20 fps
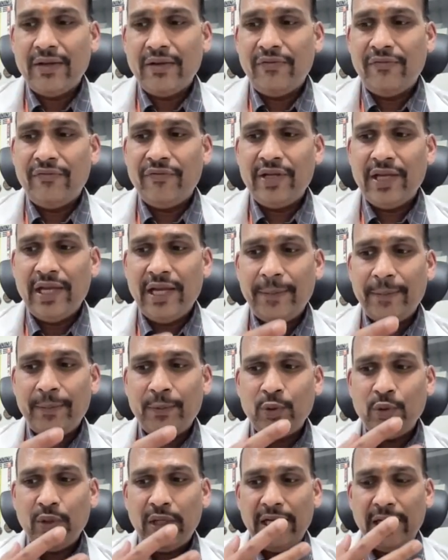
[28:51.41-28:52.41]
We have
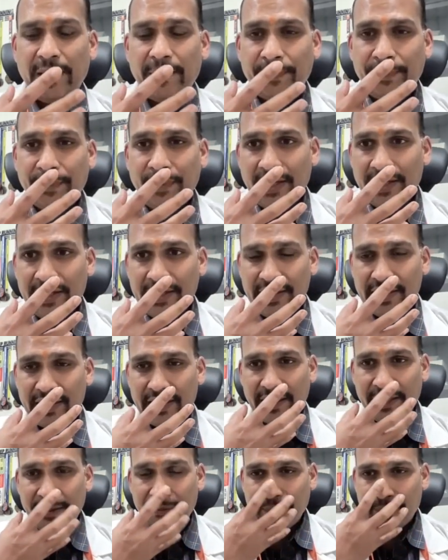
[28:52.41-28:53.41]
to apply
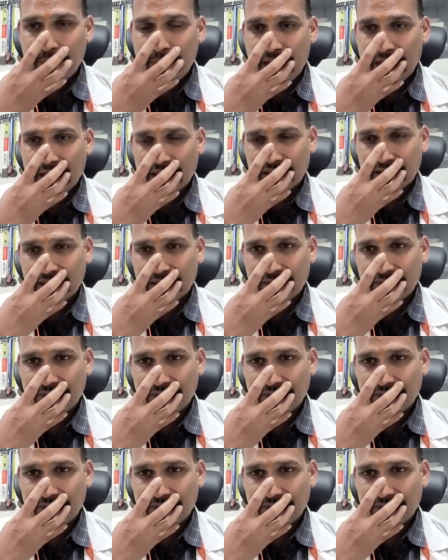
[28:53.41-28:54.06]
a mask.